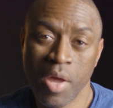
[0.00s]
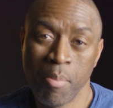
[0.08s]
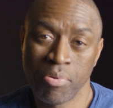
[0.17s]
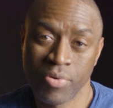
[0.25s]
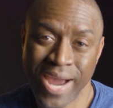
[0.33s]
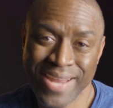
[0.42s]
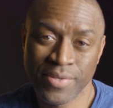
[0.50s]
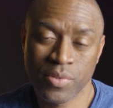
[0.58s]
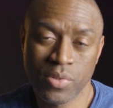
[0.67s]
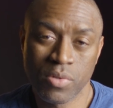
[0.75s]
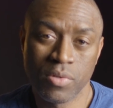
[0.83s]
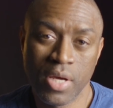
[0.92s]
a
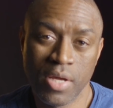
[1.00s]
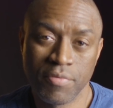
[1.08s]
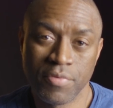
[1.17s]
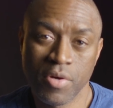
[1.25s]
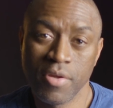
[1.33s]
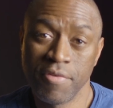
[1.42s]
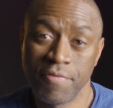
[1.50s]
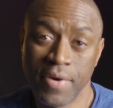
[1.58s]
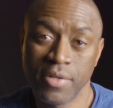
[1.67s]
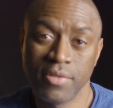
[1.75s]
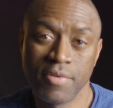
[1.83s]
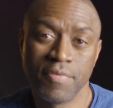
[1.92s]
practical and very
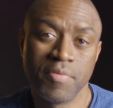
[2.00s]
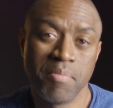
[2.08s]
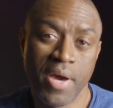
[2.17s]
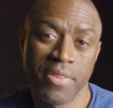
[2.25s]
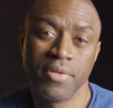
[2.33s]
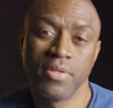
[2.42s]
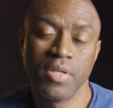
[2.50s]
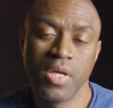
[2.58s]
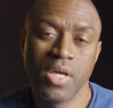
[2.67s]
effective method